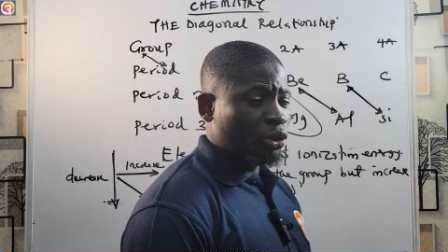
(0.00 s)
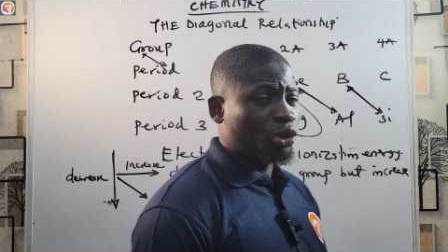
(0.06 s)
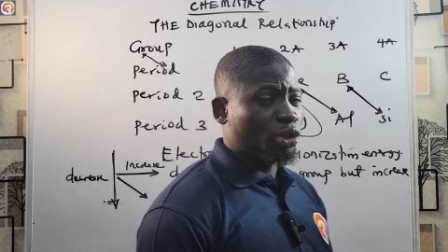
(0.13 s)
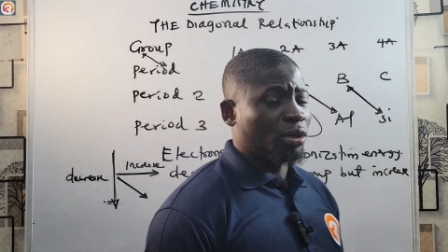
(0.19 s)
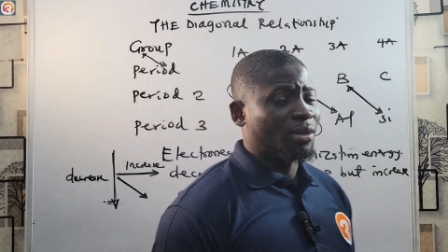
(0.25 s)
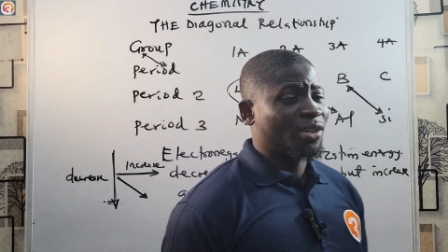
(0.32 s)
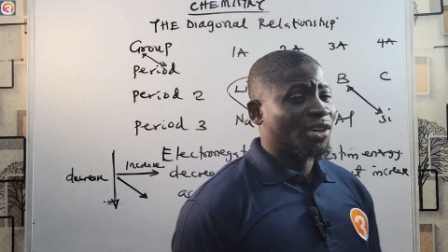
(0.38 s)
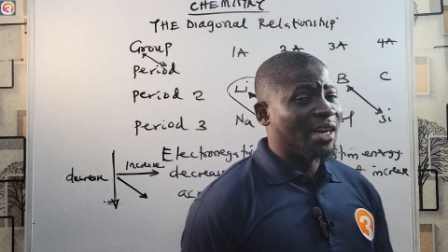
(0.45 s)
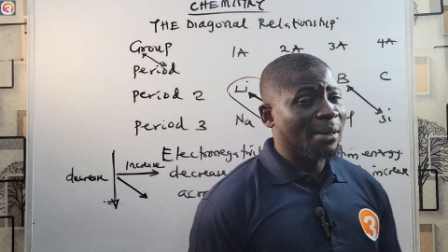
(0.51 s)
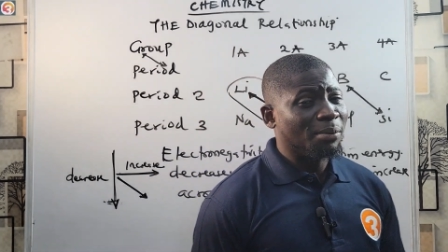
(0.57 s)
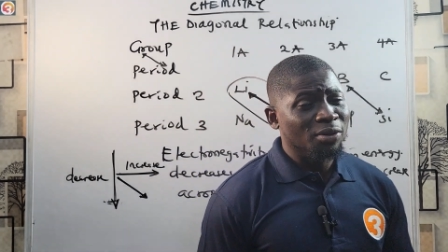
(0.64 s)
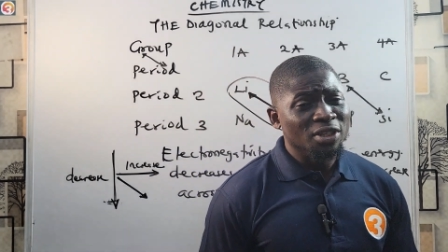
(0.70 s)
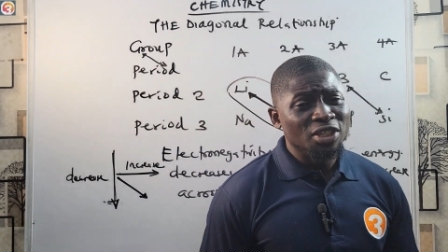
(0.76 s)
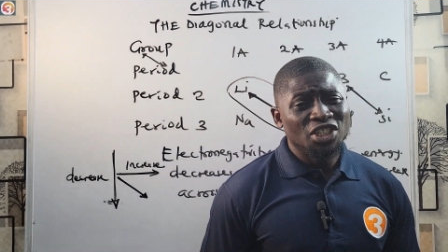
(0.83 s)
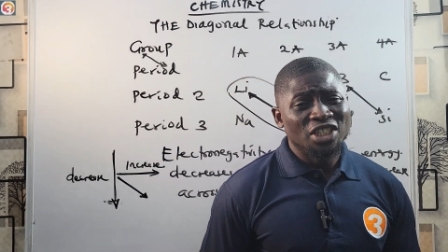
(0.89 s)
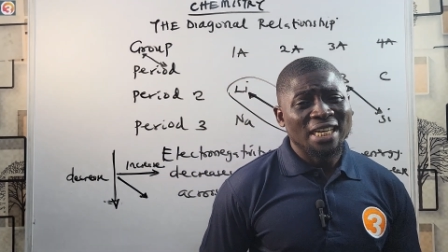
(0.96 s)
you subscribe to
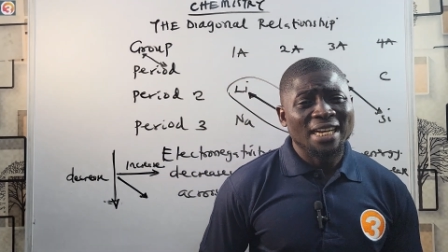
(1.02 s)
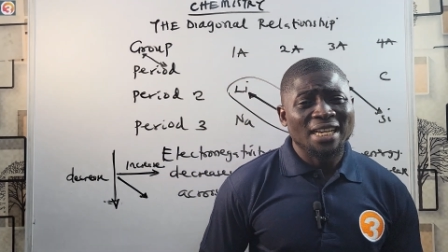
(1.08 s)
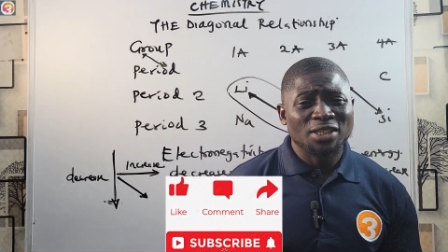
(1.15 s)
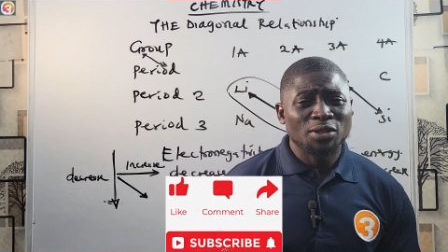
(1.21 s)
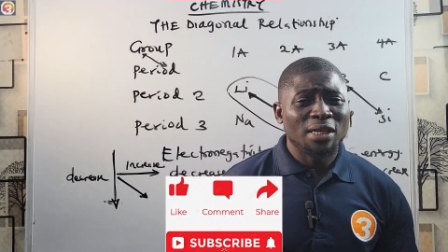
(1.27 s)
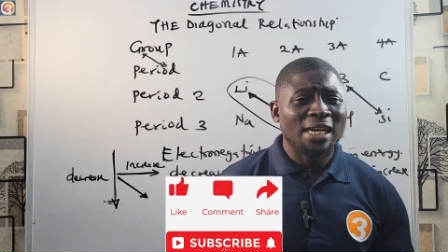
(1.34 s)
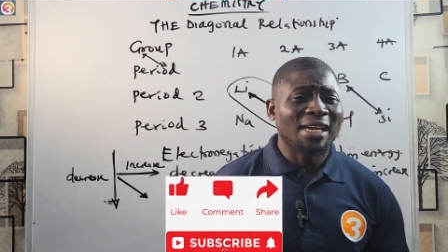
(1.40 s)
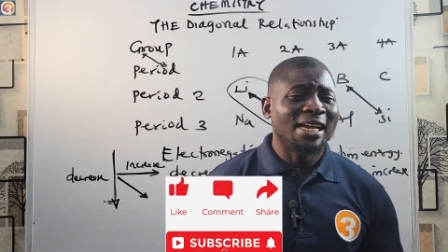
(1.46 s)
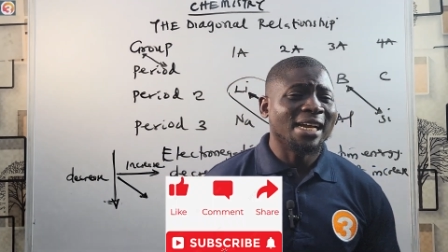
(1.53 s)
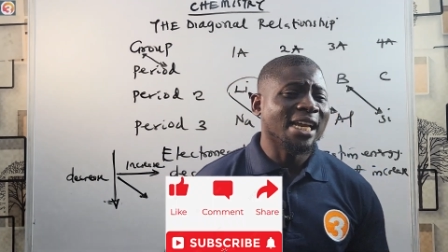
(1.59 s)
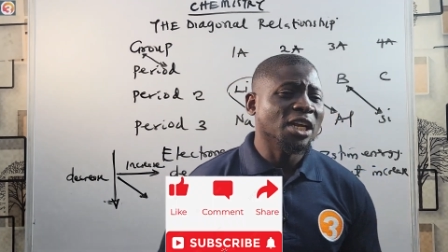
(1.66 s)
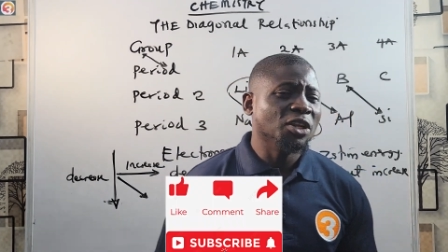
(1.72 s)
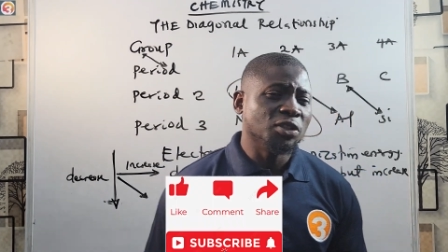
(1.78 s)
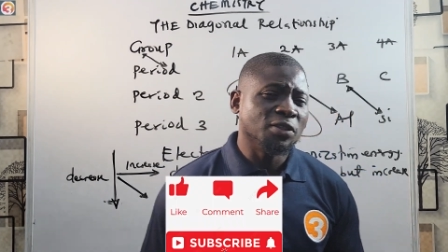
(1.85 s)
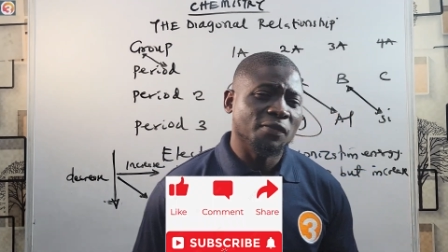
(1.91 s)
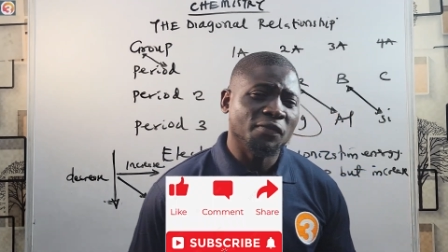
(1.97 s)
this channel so that I can
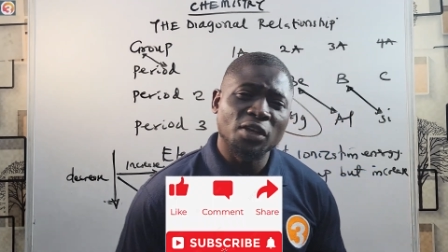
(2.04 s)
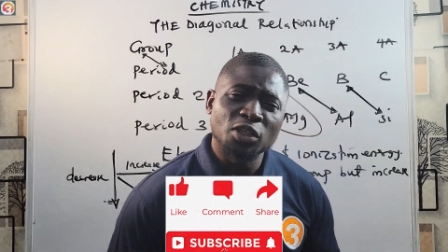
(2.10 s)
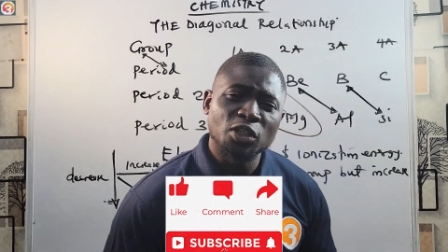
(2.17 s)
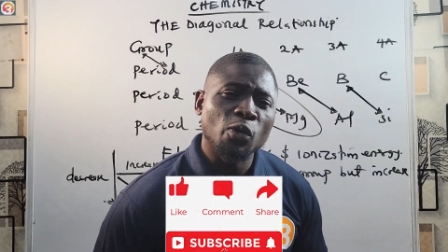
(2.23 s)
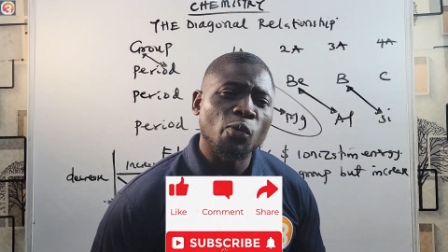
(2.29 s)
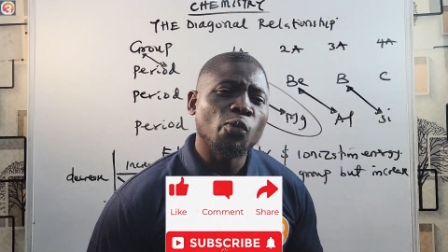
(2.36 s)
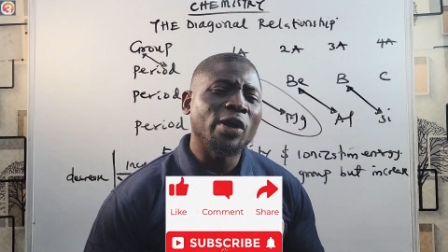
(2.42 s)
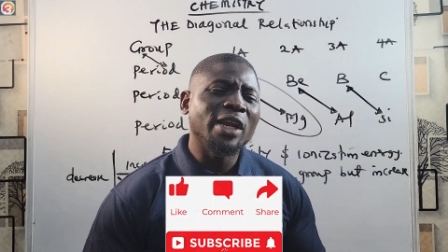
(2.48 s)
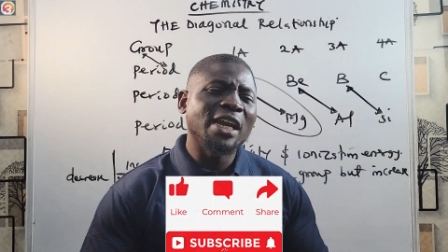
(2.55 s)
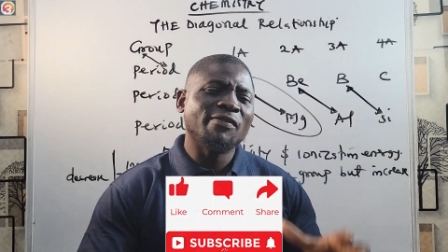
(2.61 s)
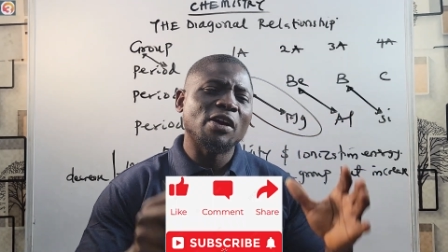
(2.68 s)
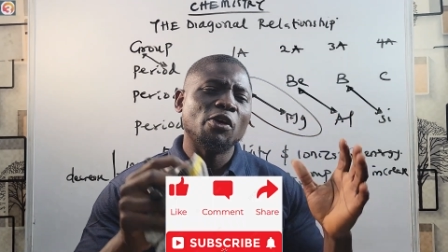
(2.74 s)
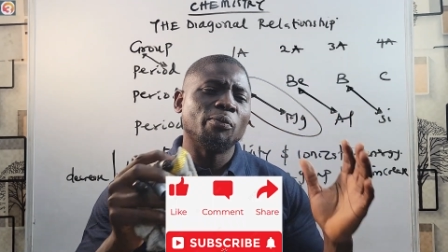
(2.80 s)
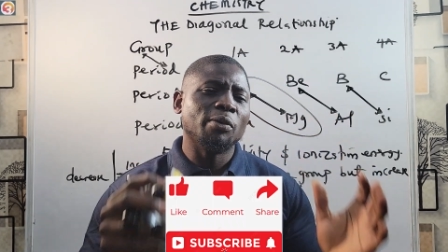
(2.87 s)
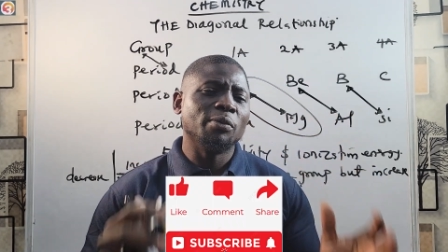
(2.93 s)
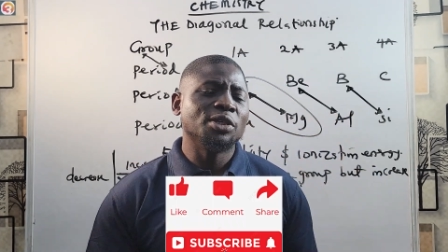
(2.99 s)
get notification whenever
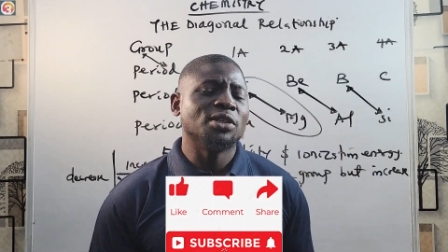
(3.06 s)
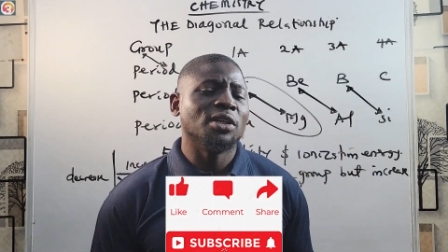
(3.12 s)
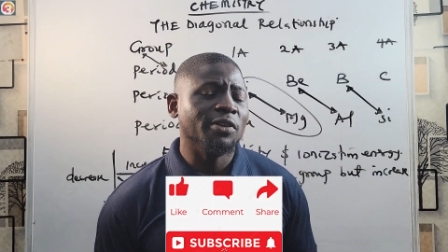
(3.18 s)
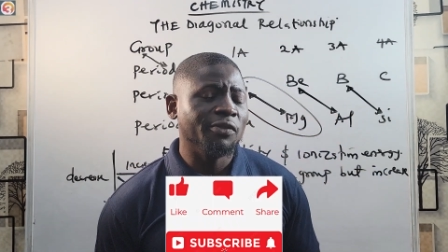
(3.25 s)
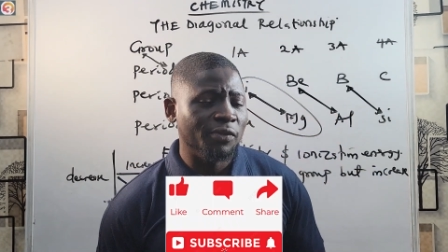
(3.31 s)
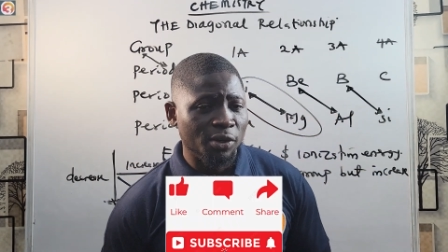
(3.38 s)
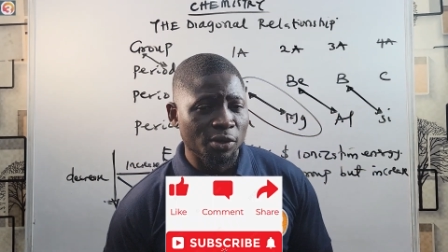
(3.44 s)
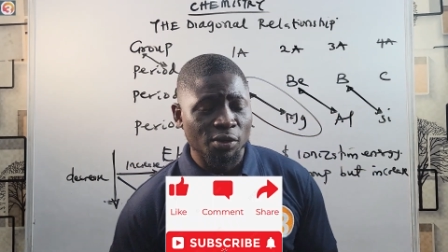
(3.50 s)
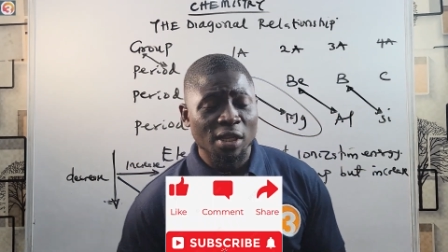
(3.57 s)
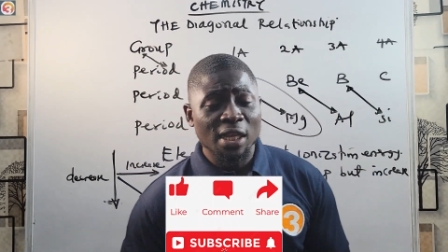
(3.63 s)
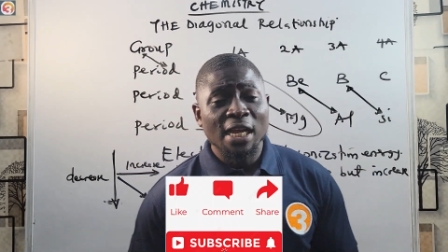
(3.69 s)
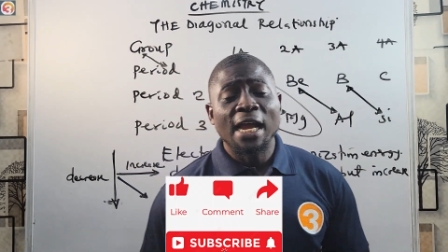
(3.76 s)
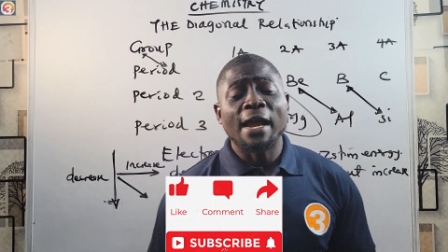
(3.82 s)
I publish a new video.